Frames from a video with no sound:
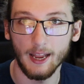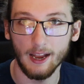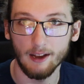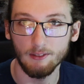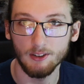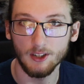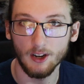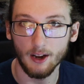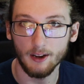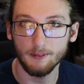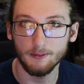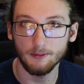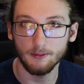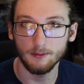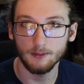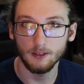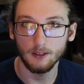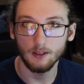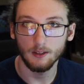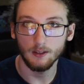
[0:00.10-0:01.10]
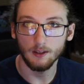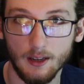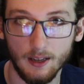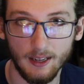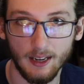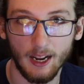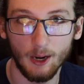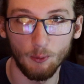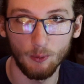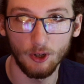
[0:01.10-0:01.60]
have a knife,
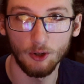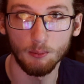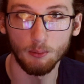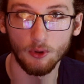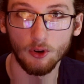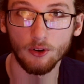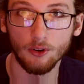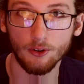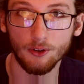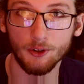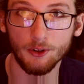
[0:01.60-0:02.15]
and I will murder